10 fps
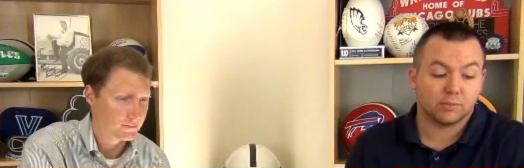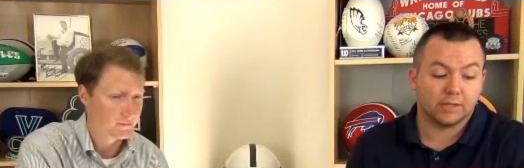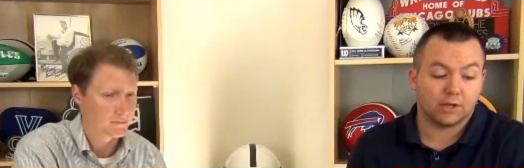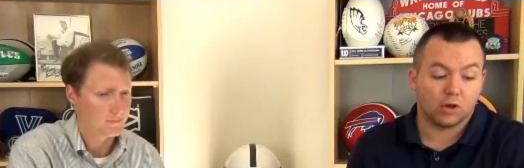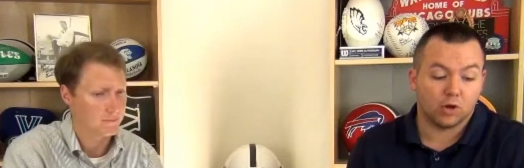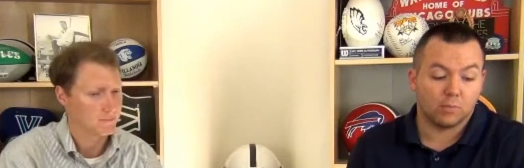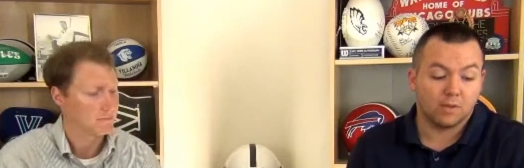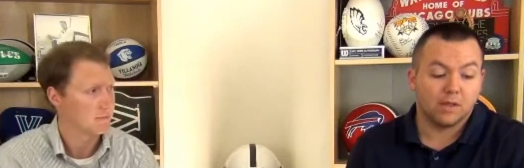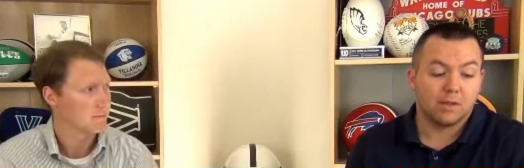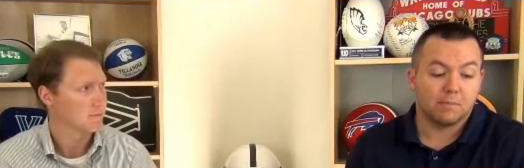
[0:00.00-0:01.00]
Speaker 1: week at home,
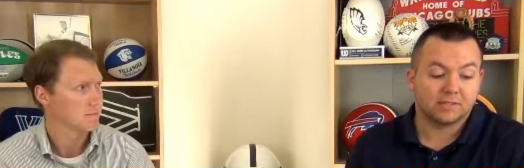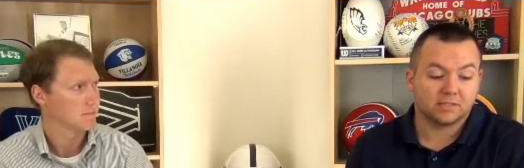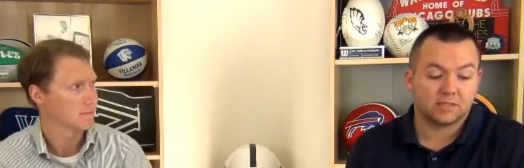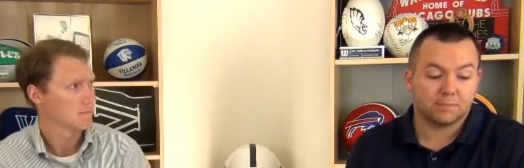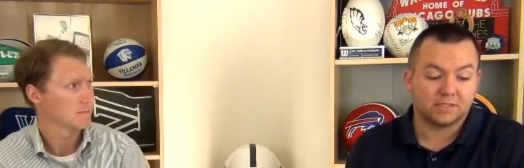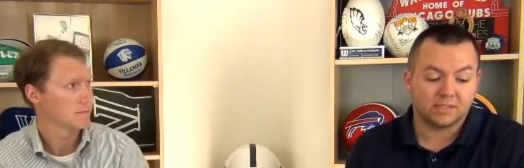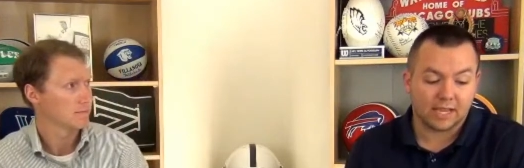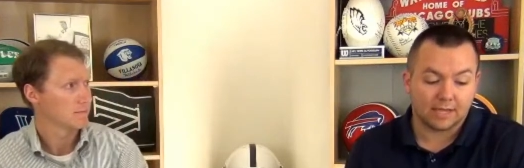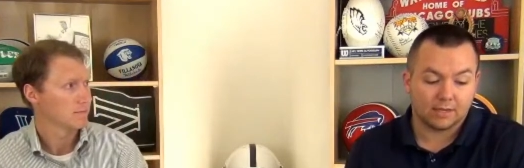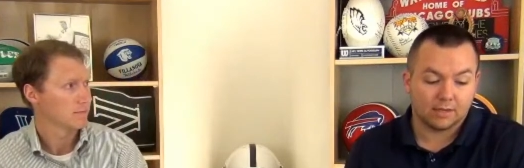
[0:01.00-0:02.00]
Mississippi
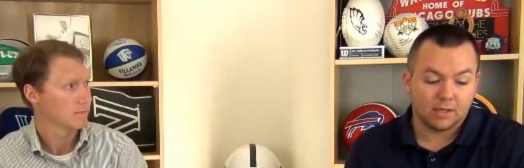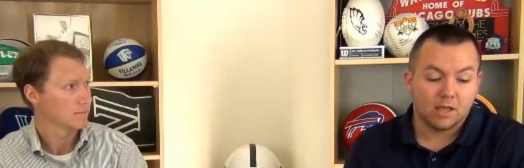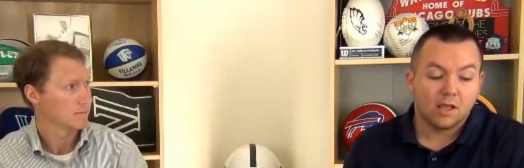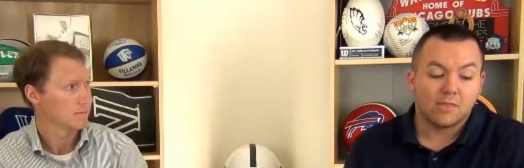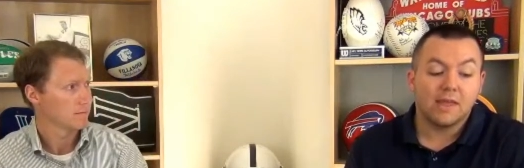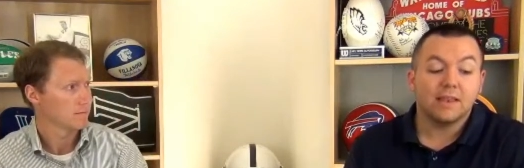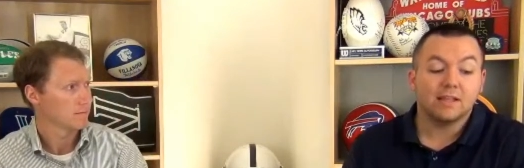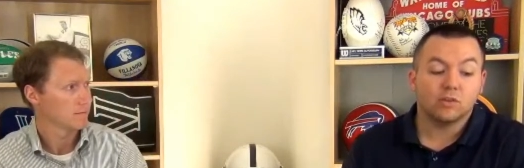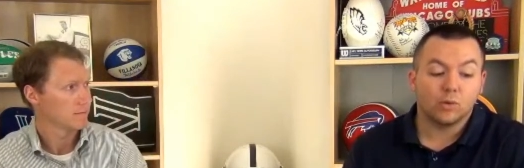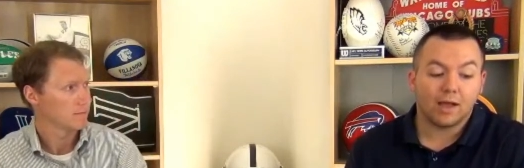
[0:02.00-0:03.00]
State. Then they
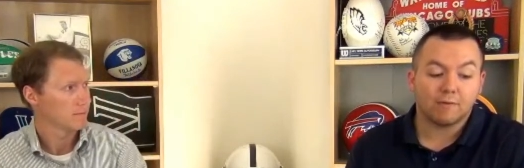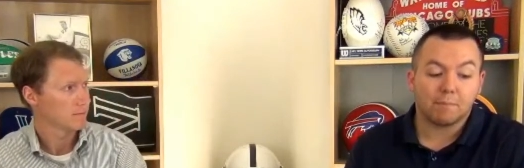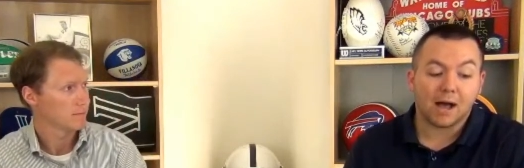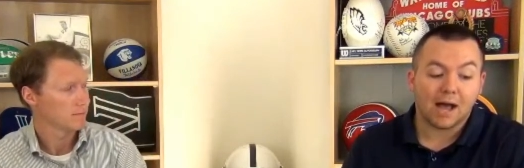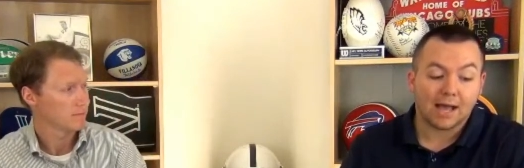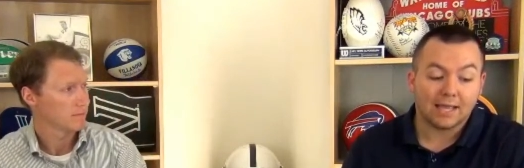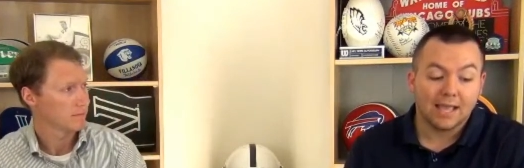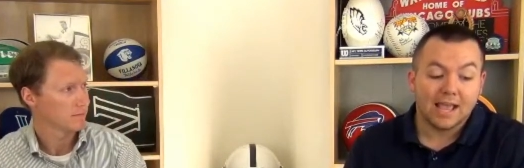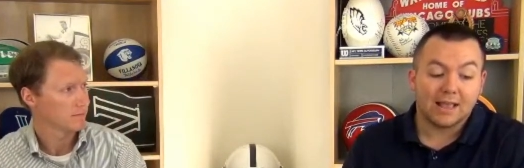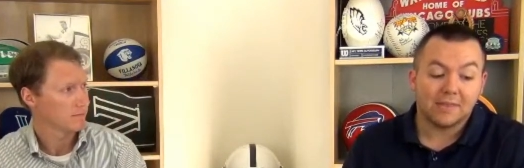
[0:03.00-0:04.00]
do have a bye,
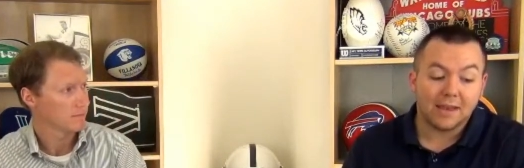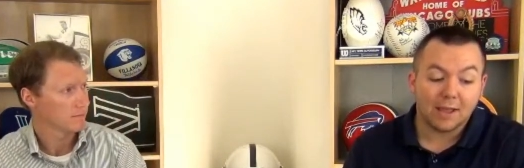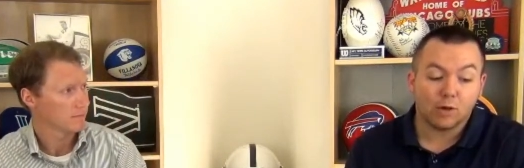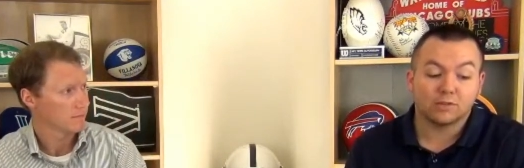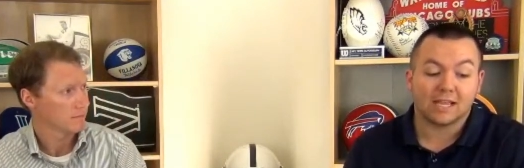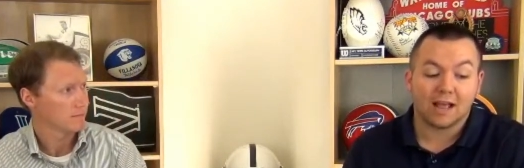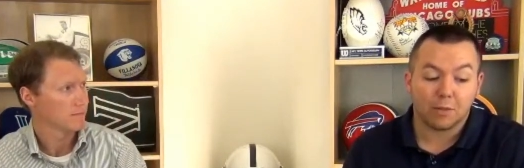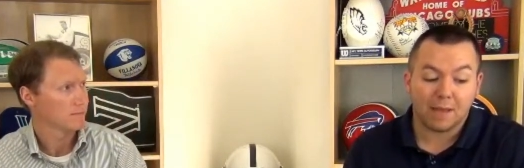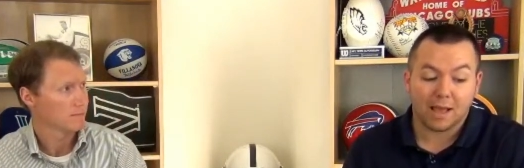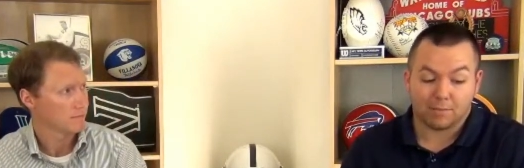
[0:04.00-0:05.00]
and then they host
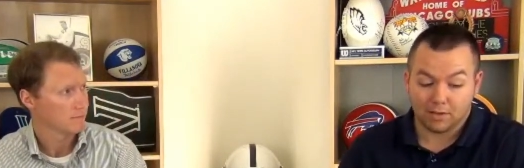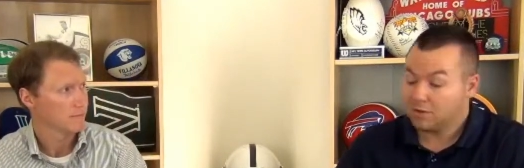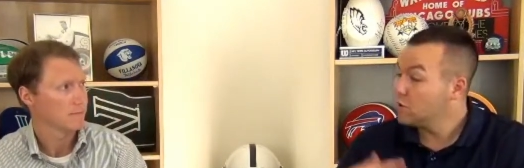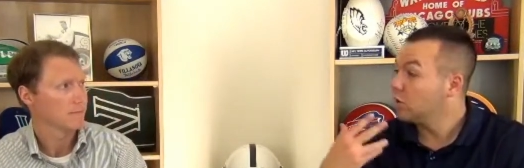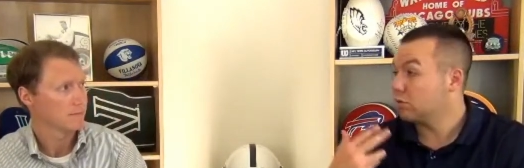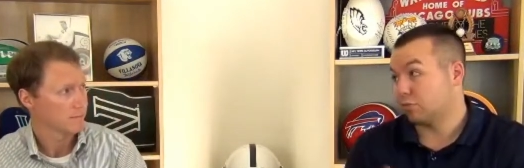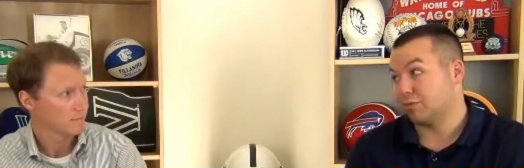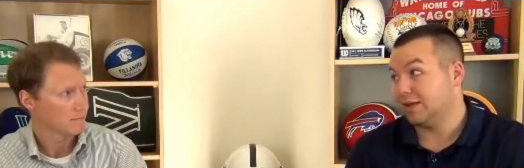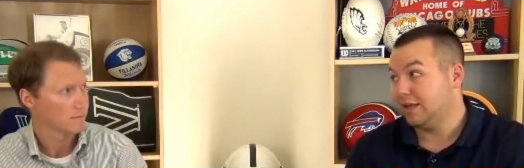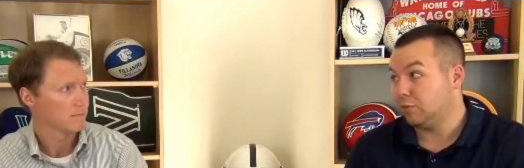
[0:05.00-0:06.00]
Alabama.
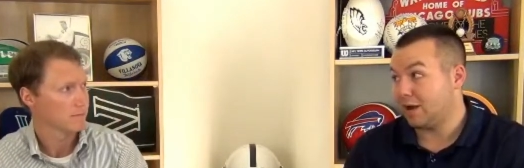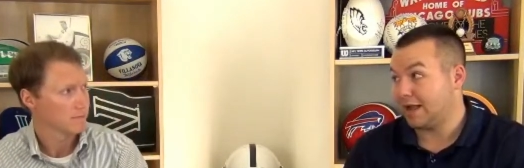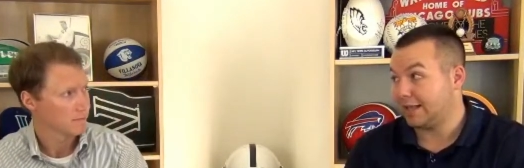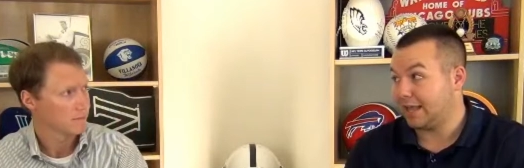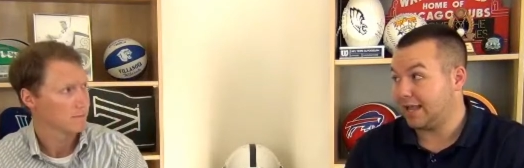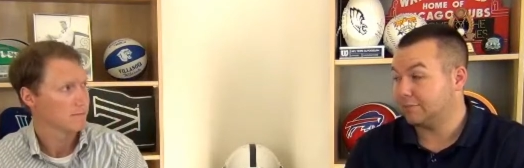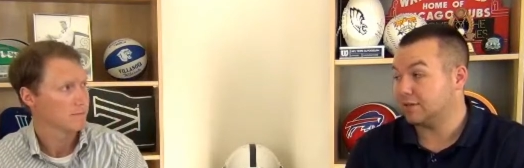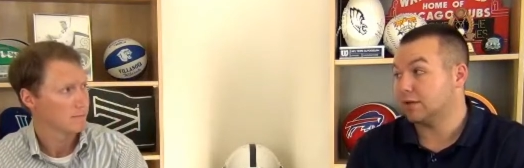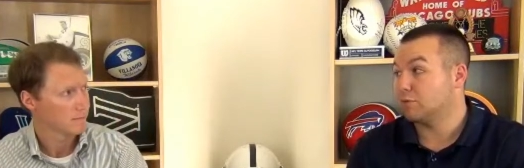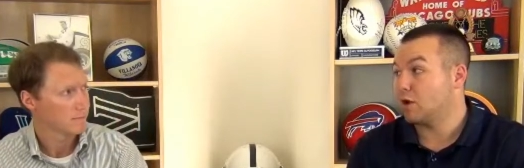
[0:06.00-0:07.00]
Three ranked games
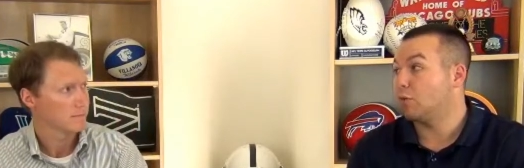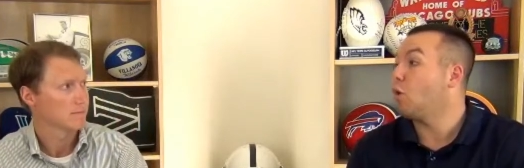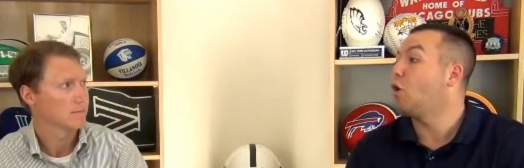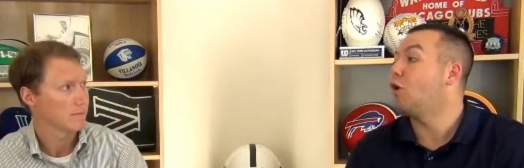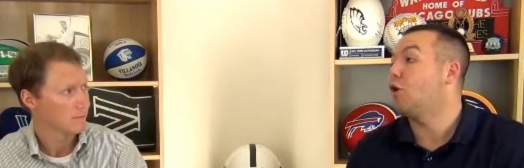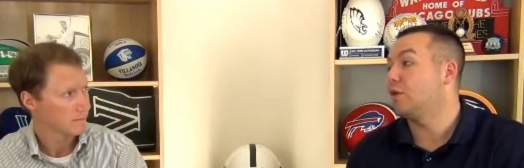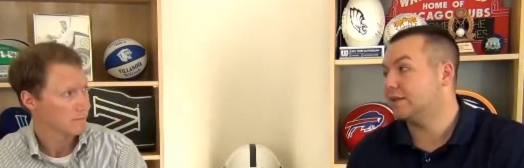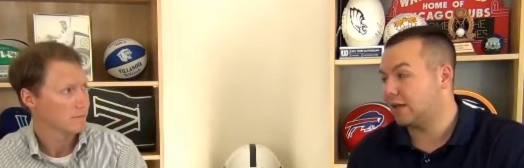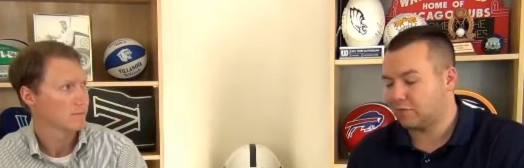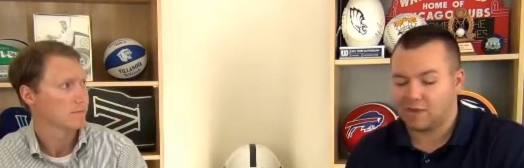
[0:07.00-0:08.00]
in a row, all in
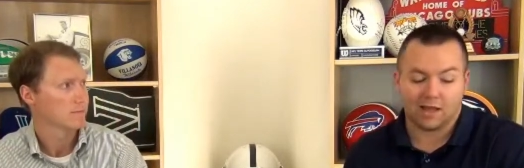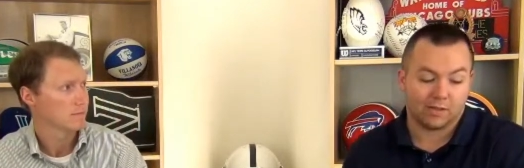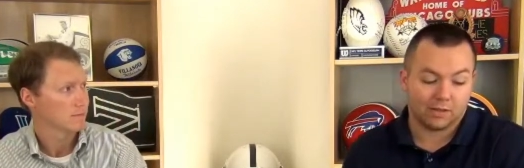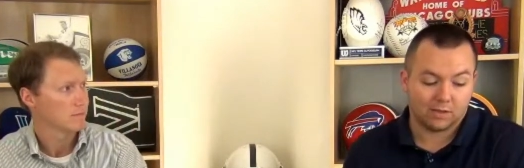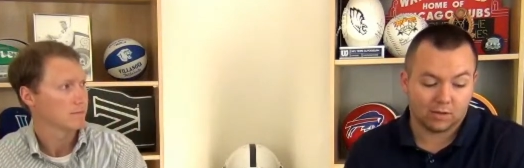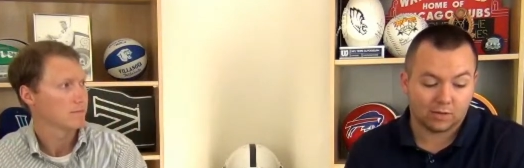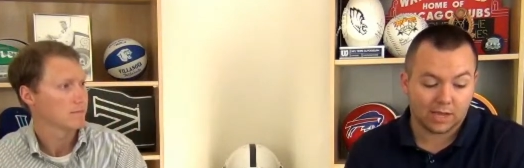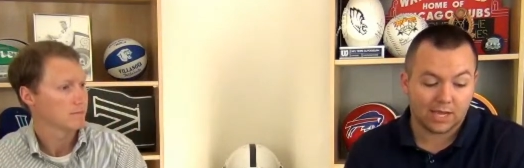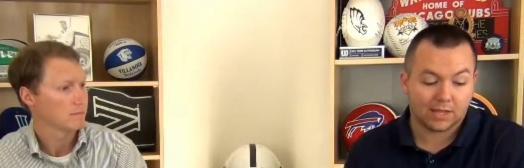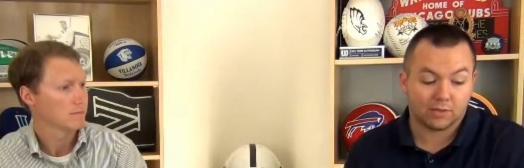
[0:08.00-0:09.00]
Death Valley.
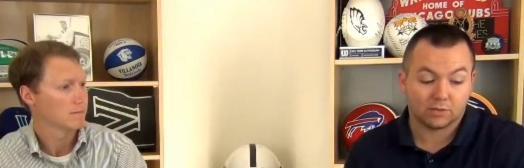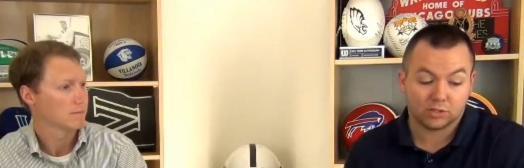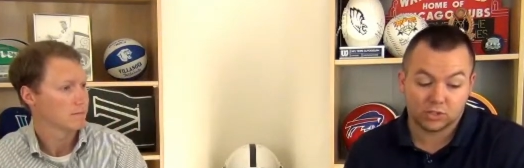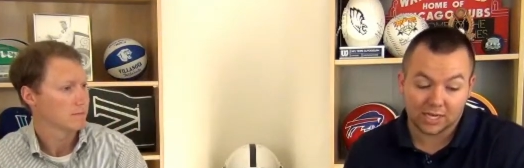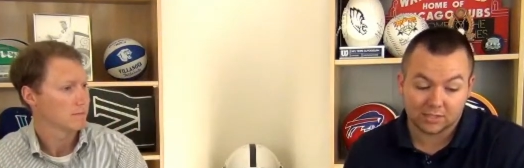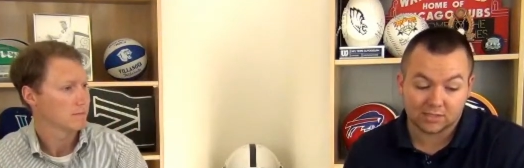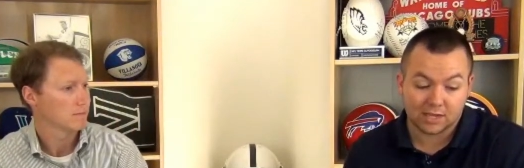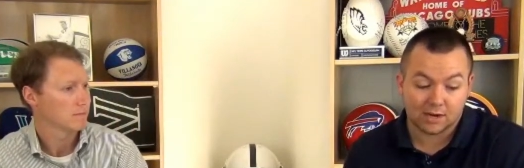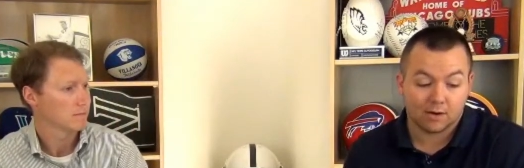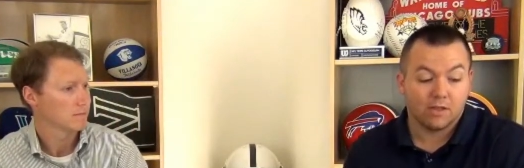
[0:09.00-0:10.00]
Okay, there's a chance
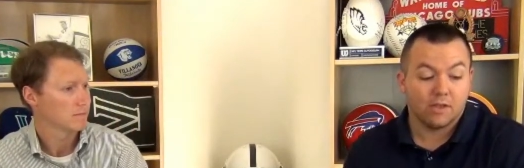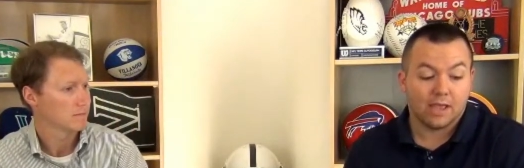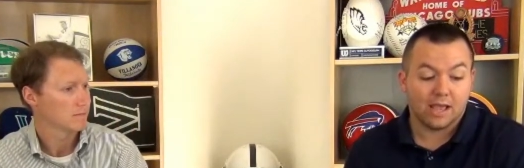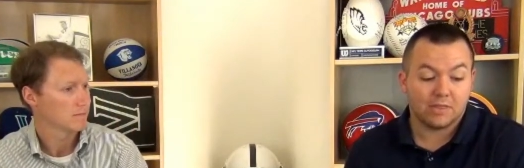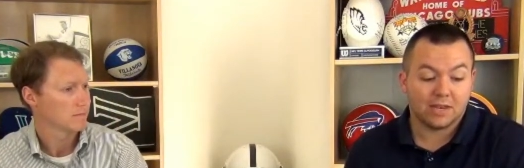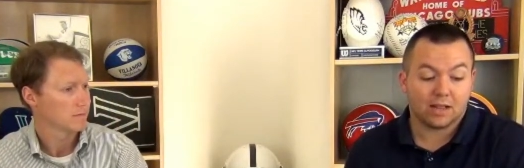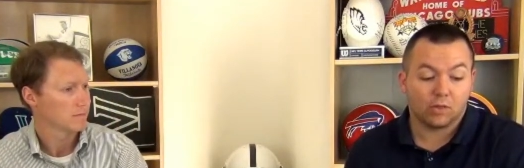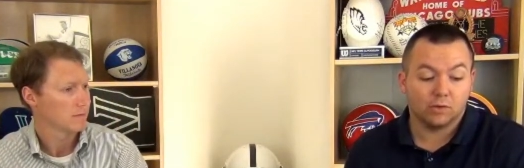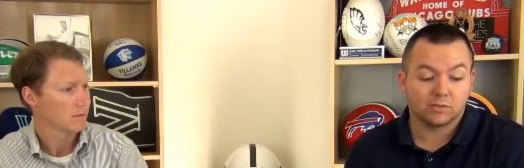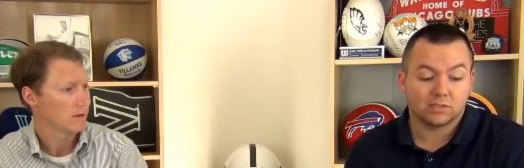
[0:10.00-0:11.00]
there and then they
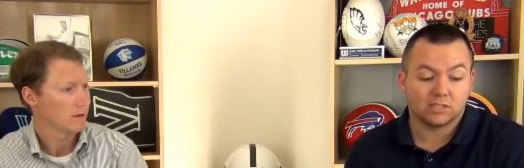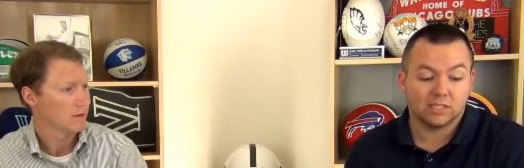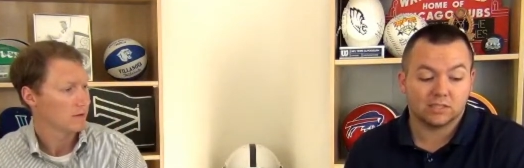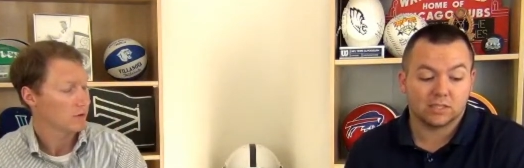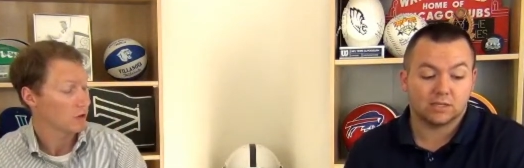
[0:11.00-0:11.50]
close the season. So